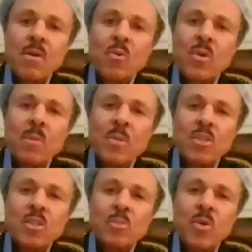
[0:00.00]
well, let me
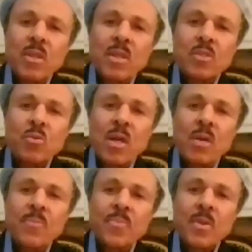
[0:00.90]
just put it this way.
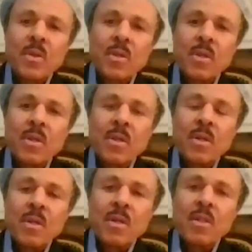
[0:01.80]

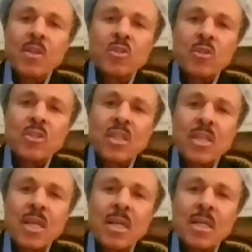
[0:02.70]
There's such a
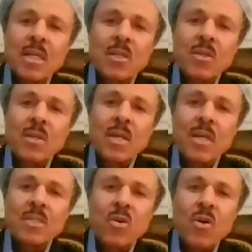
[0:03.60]
thing
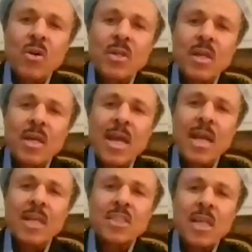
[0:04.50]
as called
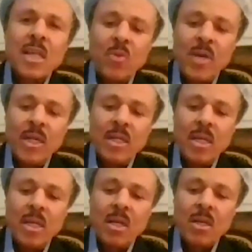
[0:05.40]
accelerated
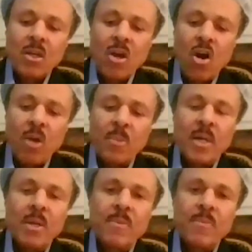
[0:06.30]

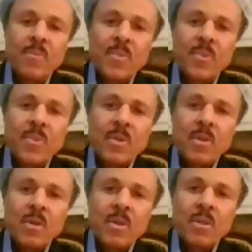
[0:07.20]
karma.
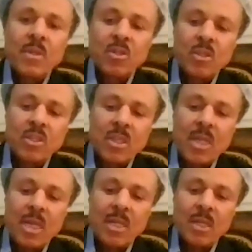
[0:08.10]
There's such a
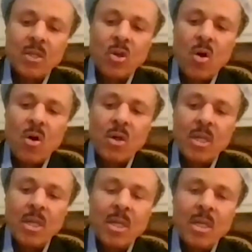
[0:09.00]
thing called
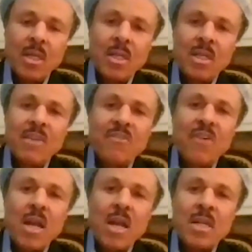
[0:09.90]

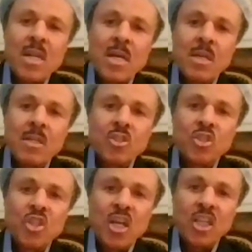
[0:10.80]
divine
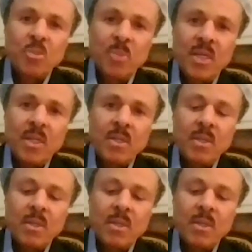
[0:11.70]
judgment.